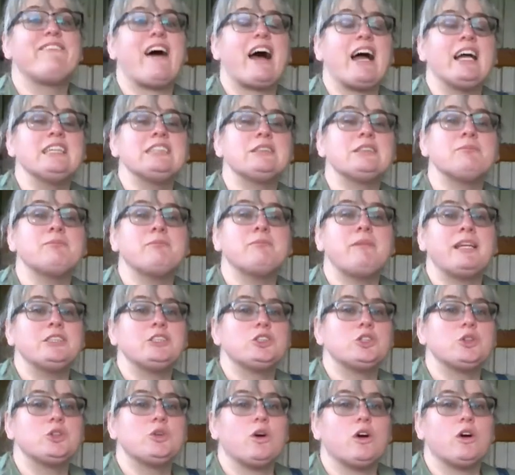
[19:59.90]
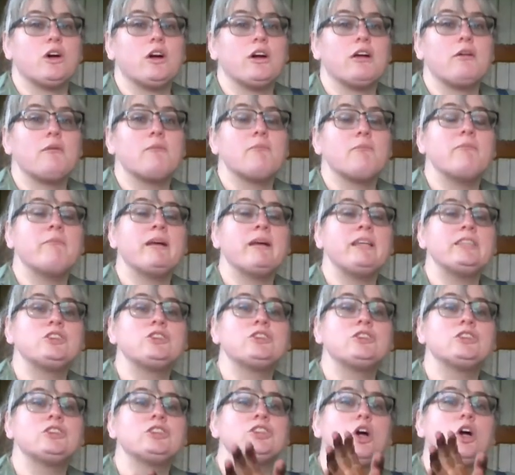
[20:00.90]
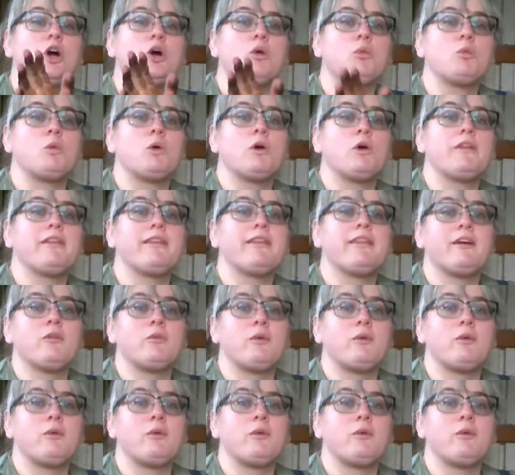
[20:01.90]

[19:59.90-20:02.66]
Find a mentor. Mentors are worth